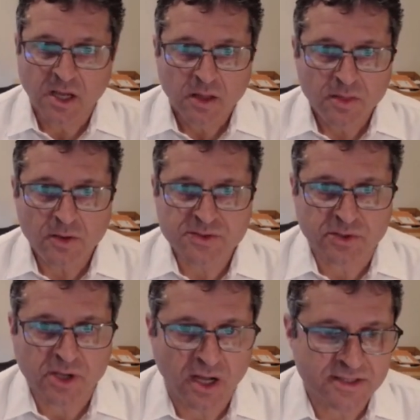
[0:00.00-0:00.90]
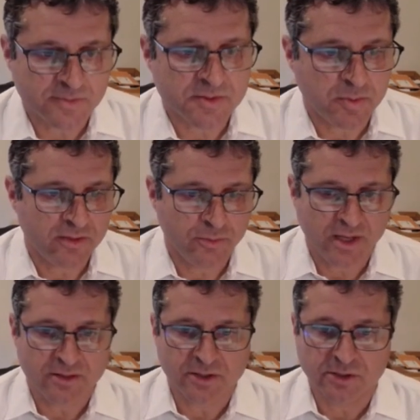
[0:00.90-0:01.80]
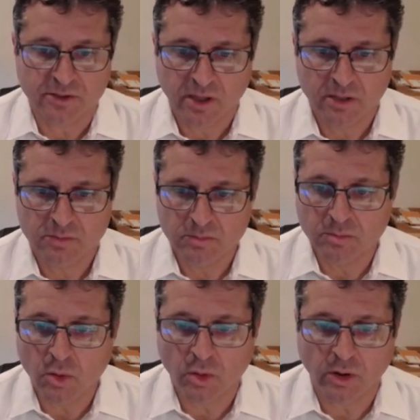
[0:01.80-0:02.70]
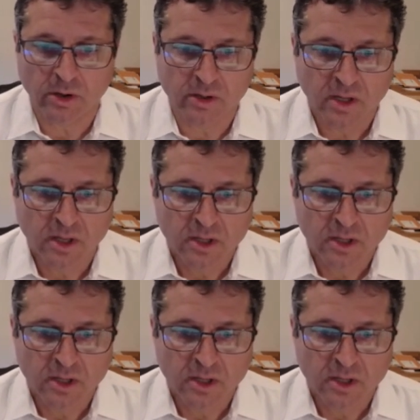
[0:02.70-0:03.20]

Those are concepts, by the way, that are more